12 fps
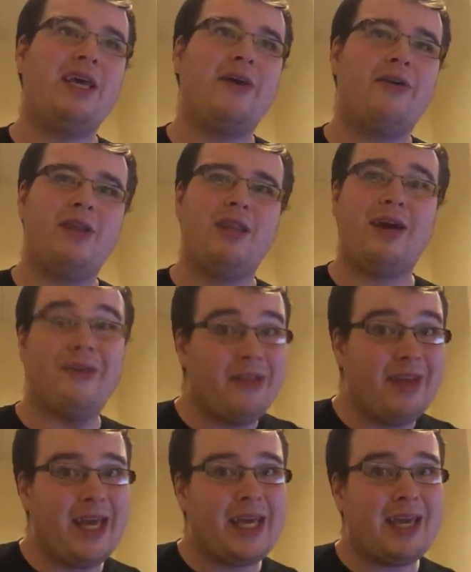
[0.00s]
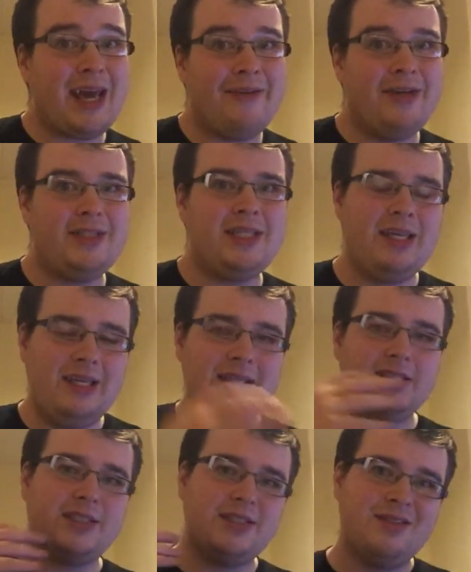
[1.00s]
How can they get
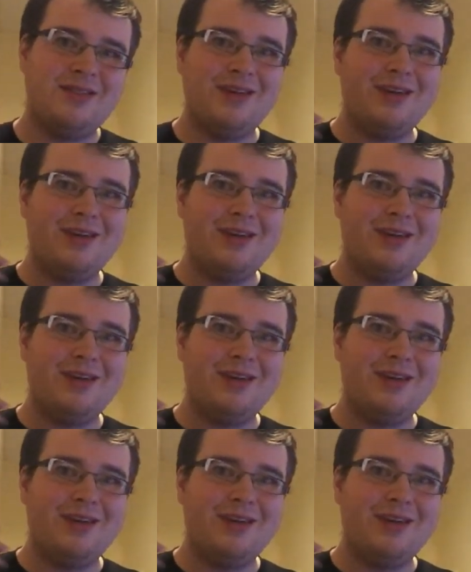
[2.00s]
guarantees